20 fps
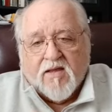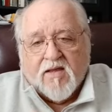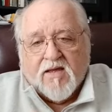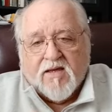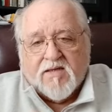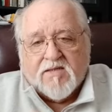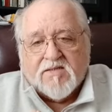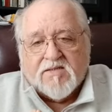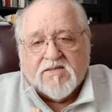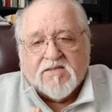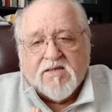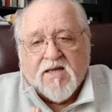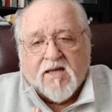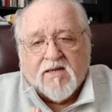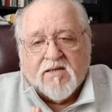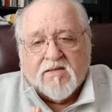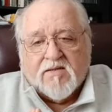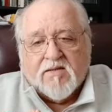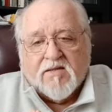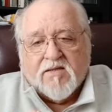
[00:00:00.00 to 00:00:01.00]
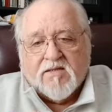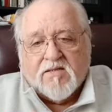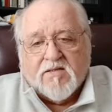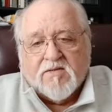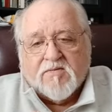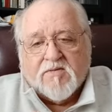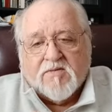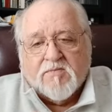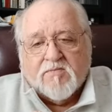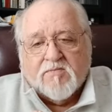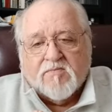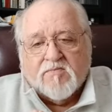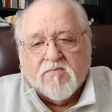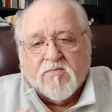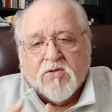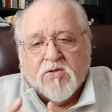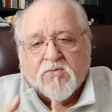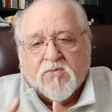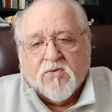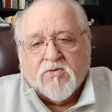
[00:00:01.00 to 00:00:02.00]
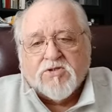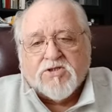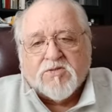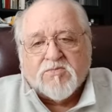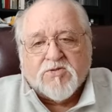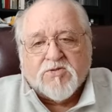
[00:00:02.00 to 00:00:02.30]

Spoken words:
He decided that the worship